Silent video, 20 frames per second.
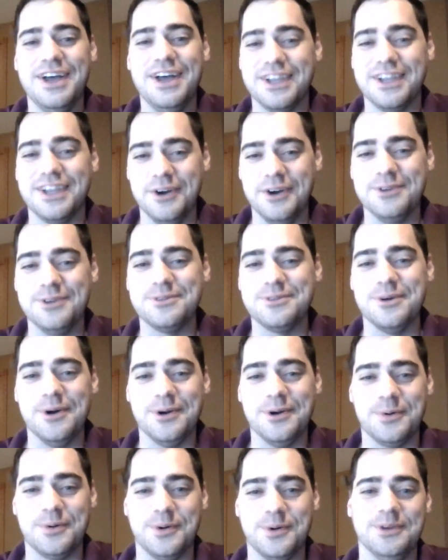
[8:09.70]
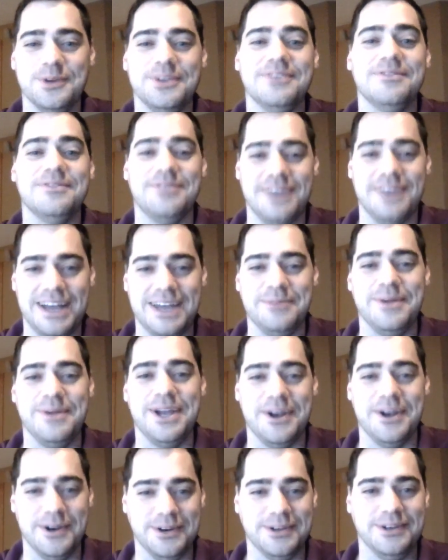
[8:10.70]
go to Roto World and find my
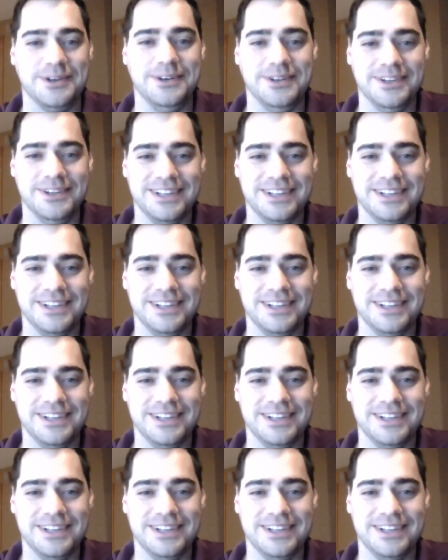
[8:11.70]
article.